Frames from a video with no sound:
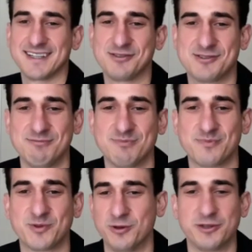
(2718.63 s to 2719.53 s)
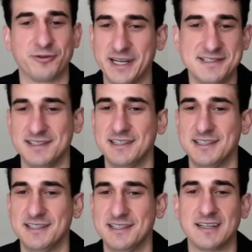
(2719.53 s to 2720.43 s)
I was going
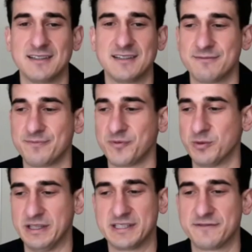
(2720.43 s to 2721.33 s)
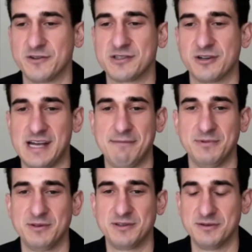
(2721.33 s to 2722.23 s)
crazy. Like when this first started
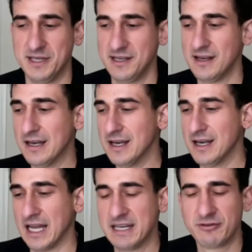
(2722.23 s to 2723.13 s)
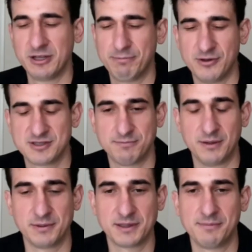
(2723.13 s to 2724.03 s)
happening to me, I never really posted
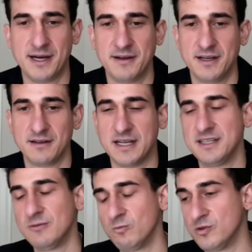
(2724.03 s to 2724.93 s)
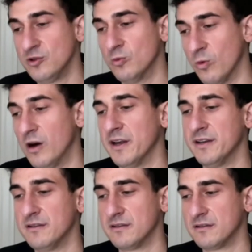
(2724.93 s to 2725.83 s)
public about it. I did do
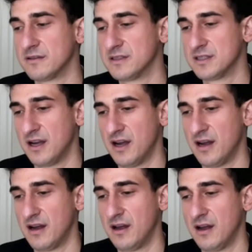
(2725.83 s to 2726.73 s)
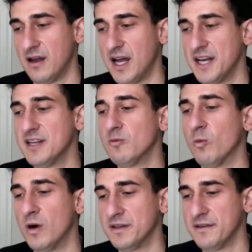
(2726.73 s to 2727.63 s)
one time. I did
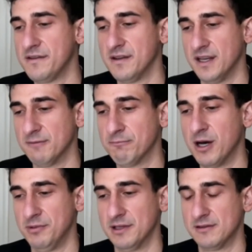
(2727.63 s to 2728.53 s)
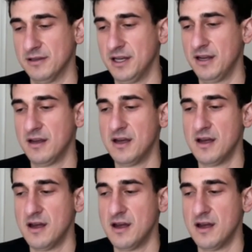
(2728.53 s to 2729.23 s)
one thing publicly.